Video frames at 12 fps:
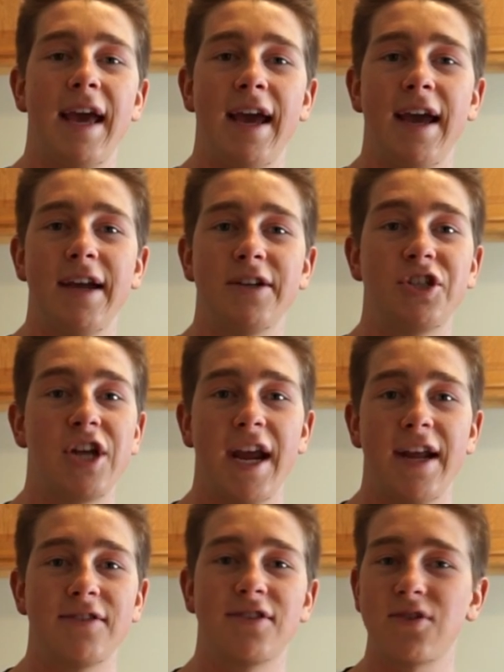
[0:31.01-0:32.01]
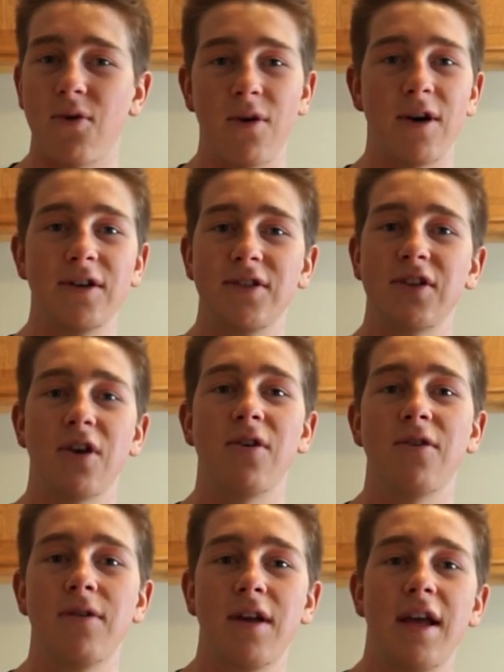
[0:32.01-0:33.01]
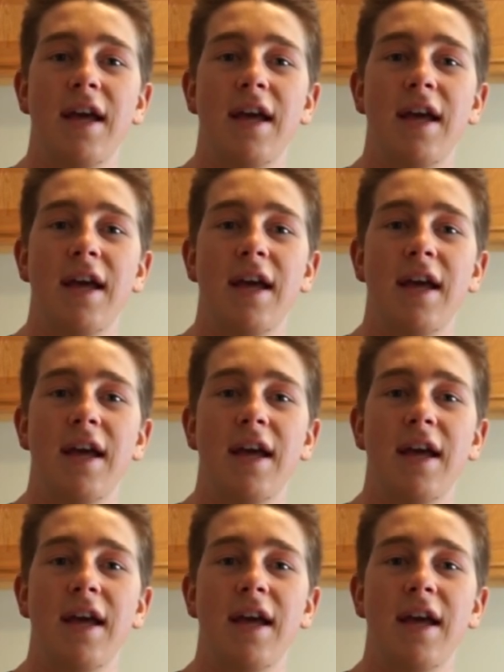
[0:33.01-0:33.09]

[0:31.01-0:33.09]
a chain store, so